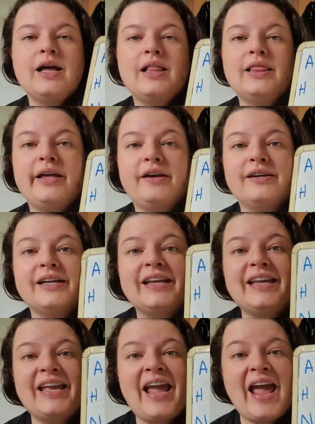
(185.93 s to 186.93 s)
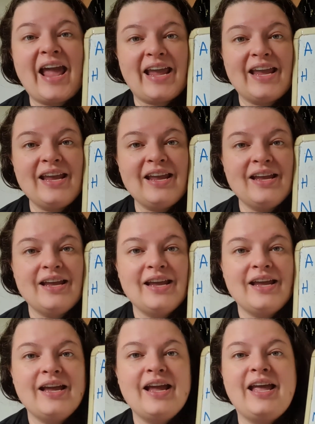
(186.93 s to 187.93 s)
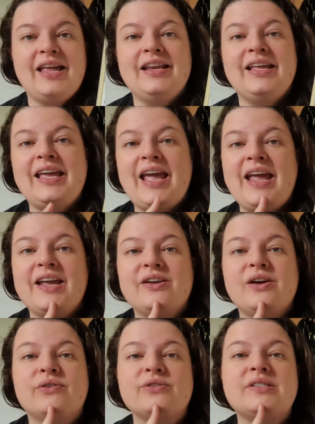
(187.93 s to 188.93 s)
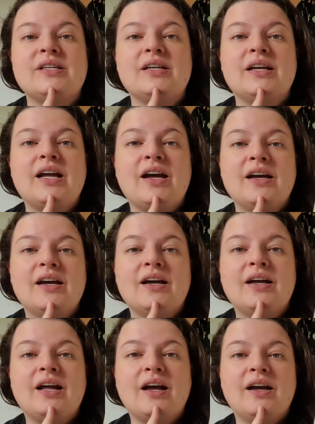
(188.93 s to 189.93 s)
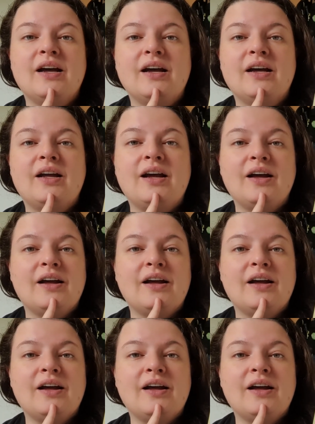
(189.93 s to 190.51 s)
letter K, and K goes k, k, k.